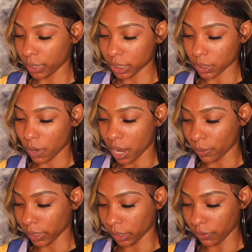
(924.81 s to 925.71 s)
That's why I
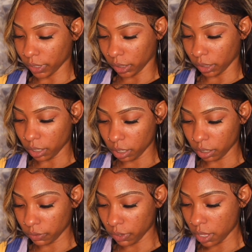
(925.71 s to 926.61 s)
really fell in
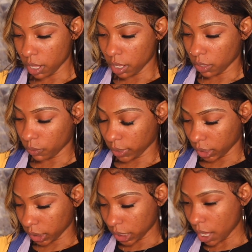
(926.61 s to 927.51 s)
love with
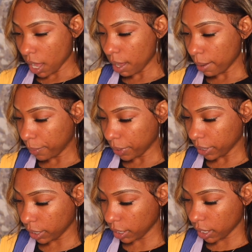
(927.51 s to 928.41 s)
the top.
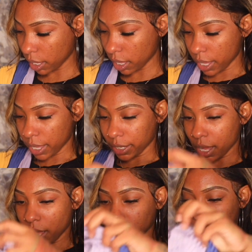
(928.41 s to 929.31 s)

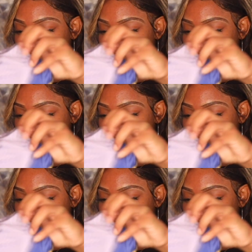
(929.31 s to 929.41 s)
Y'all, look